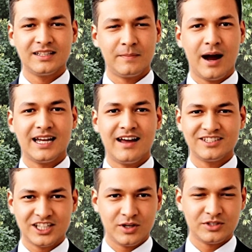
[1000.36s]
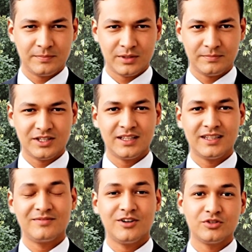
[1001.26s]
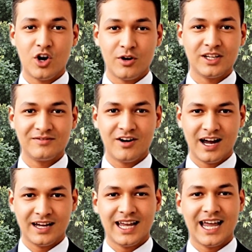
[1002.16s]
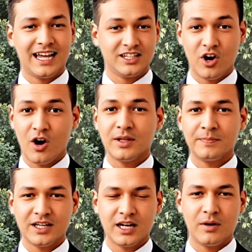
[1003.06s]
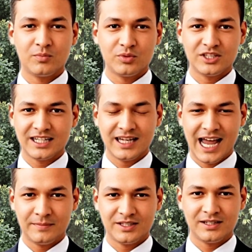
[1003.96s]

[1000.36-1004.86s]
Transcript: they might have zero symptoms. They feel totally fine, and it's only picked up on routine labs.